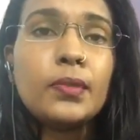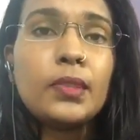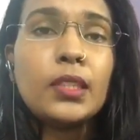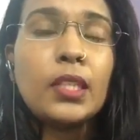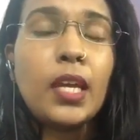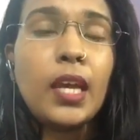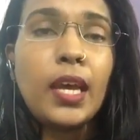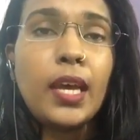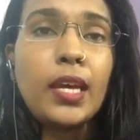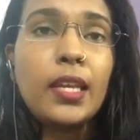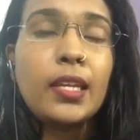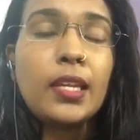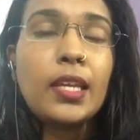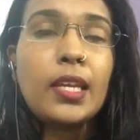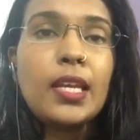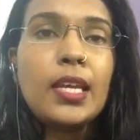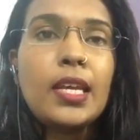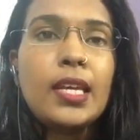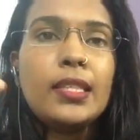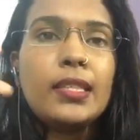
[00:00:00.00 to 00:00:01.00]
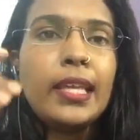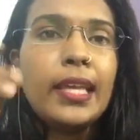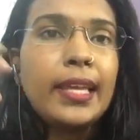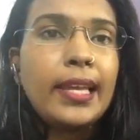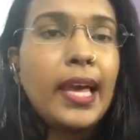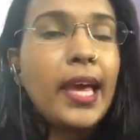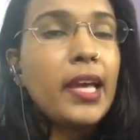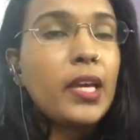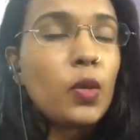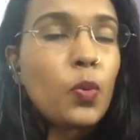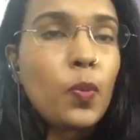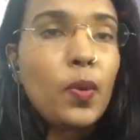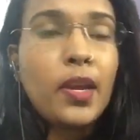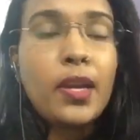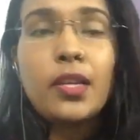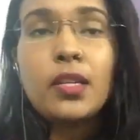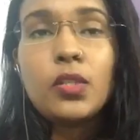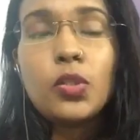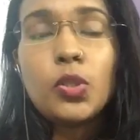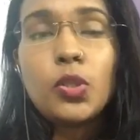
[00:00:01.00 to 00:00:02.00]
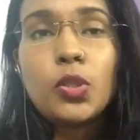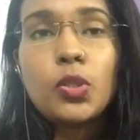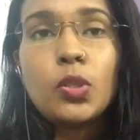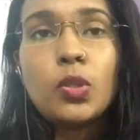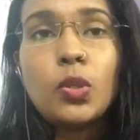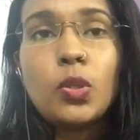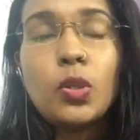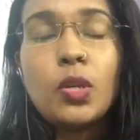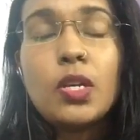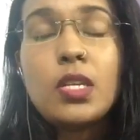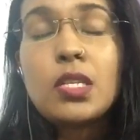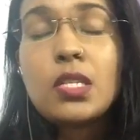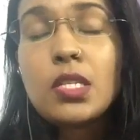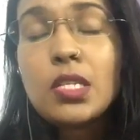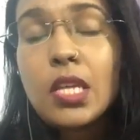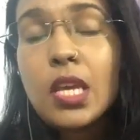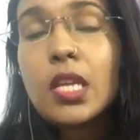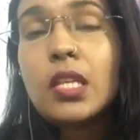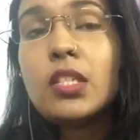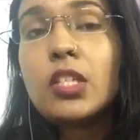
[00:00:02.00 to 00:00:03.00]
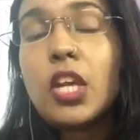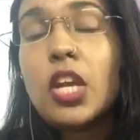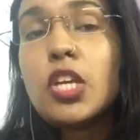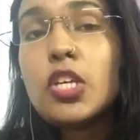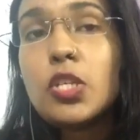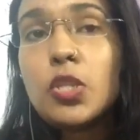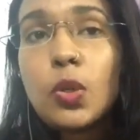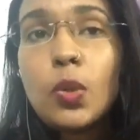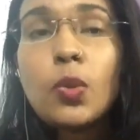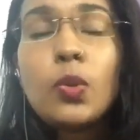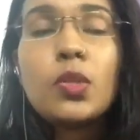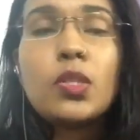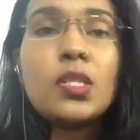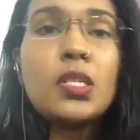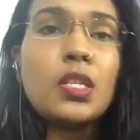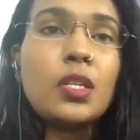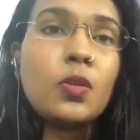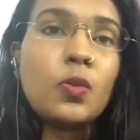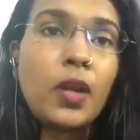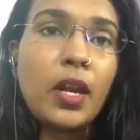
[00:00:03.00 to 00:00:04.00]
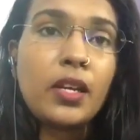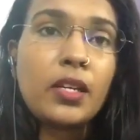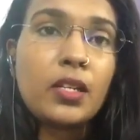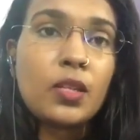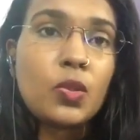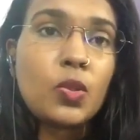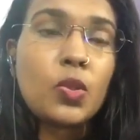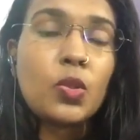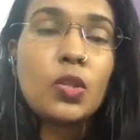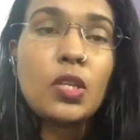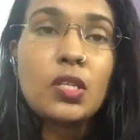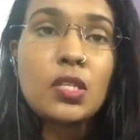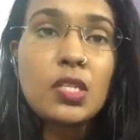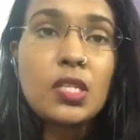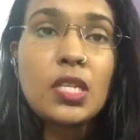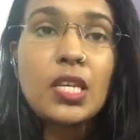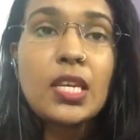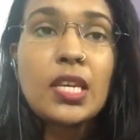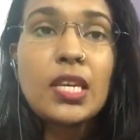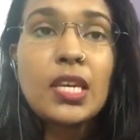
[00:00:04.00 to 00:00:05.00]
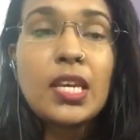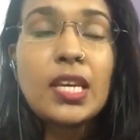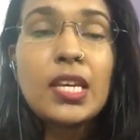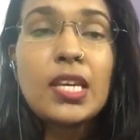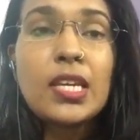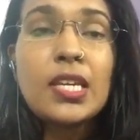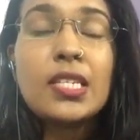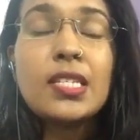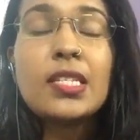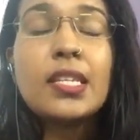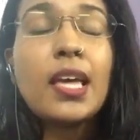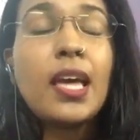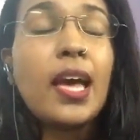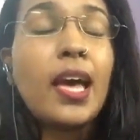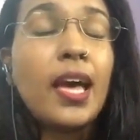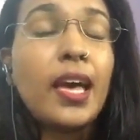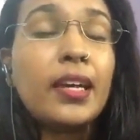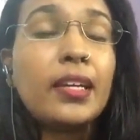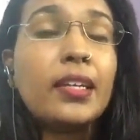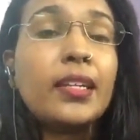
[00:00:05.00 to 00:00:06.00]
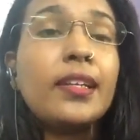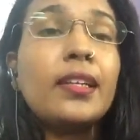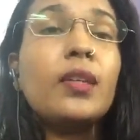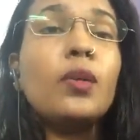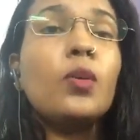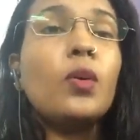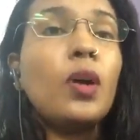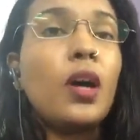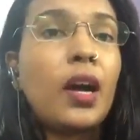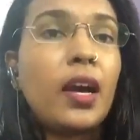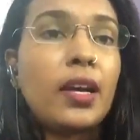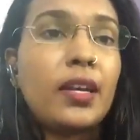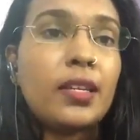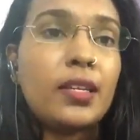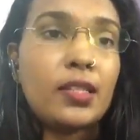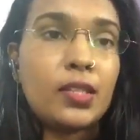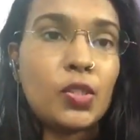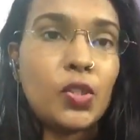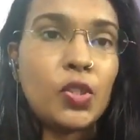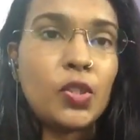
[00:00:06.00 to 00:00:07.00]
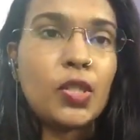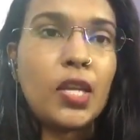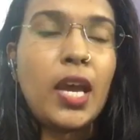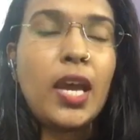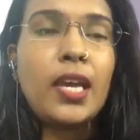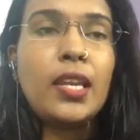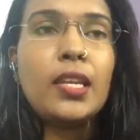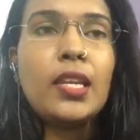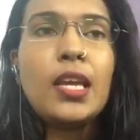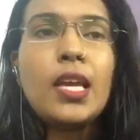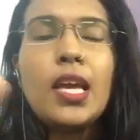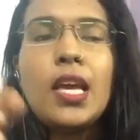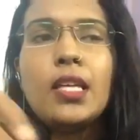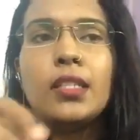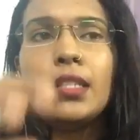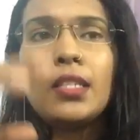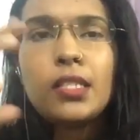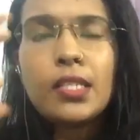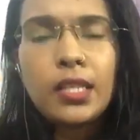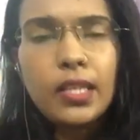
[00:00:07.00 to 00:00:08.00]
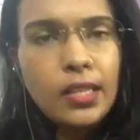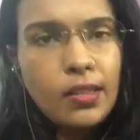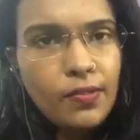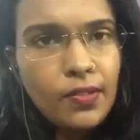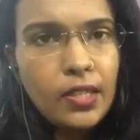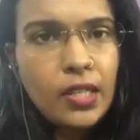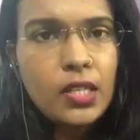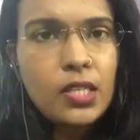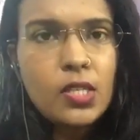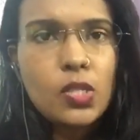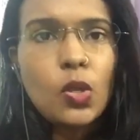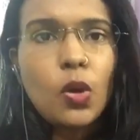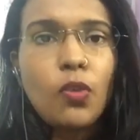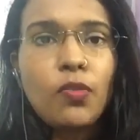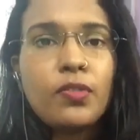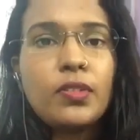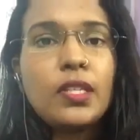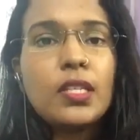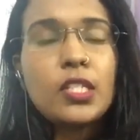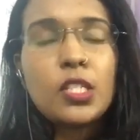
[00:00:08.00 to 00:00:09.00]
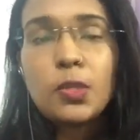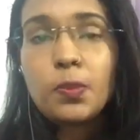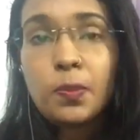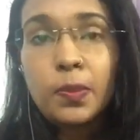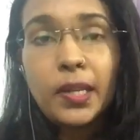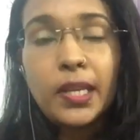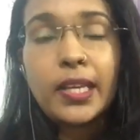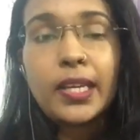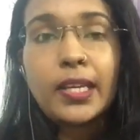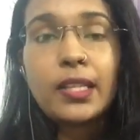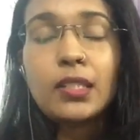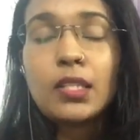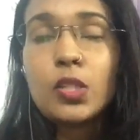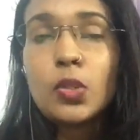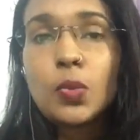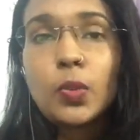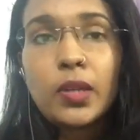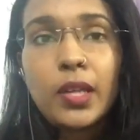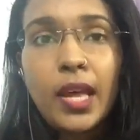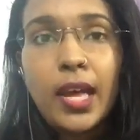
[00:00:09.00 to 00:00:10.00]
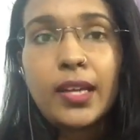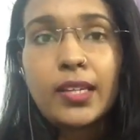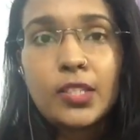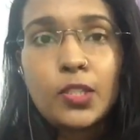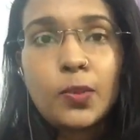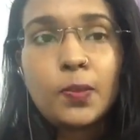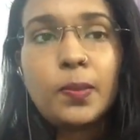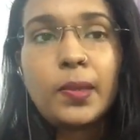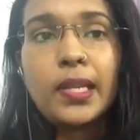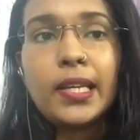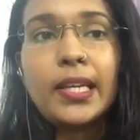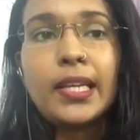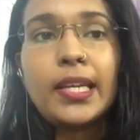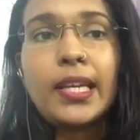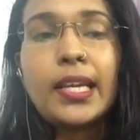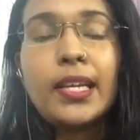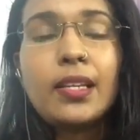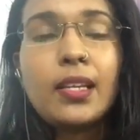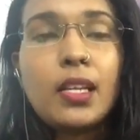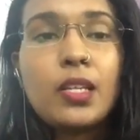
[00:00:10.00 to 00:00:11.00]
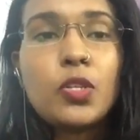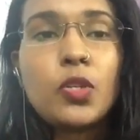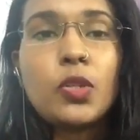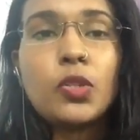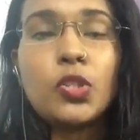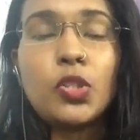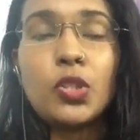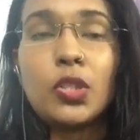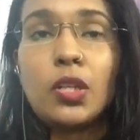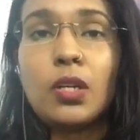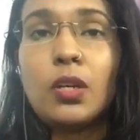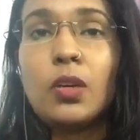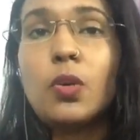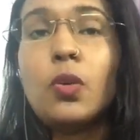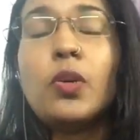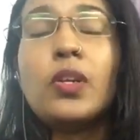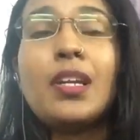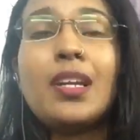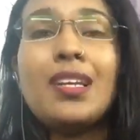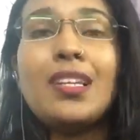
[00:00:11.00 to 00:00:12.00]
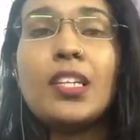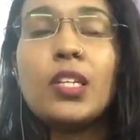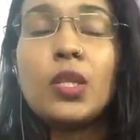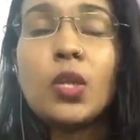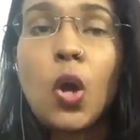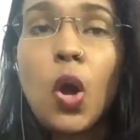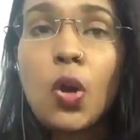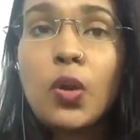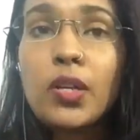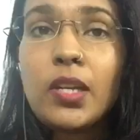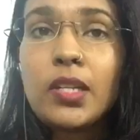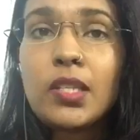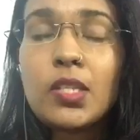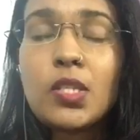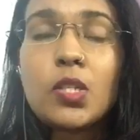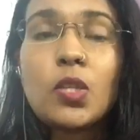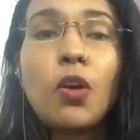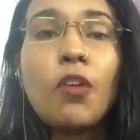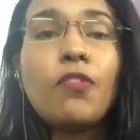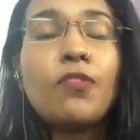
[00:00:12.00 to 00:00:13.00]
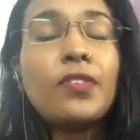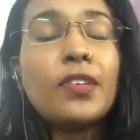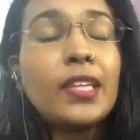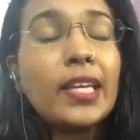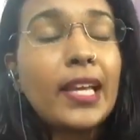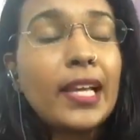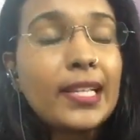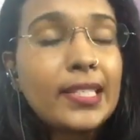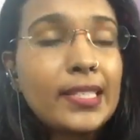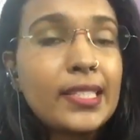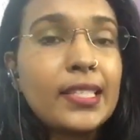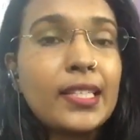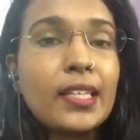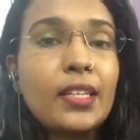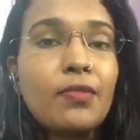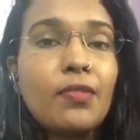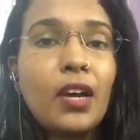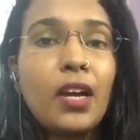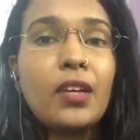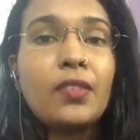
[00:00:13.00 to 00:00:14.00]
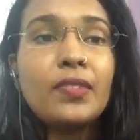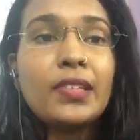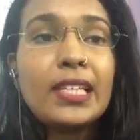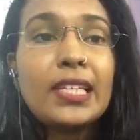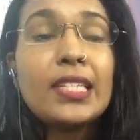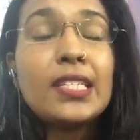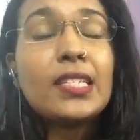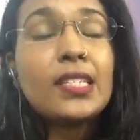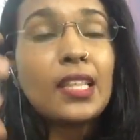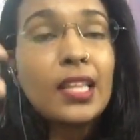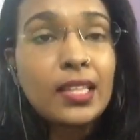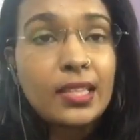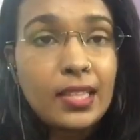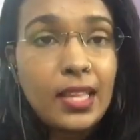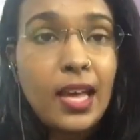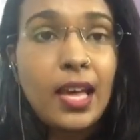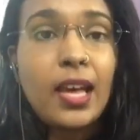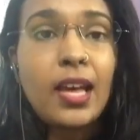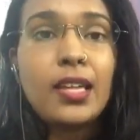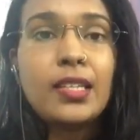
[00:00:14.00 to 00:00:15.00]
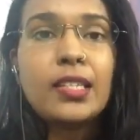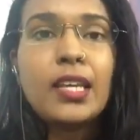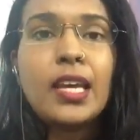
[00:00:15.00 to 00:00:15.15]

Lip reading: And the language Synge used in Riders to the Sea is Anglo-Irish, and the significance of this play, this one-act play in literature or in the context of Celtic revival is that